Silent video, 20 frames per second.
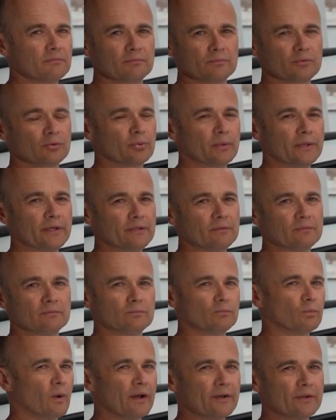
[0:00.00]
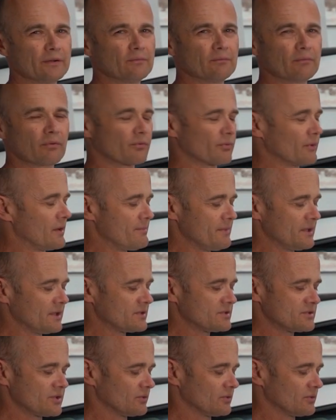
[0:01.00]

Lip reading: between 1 and 3 minutes.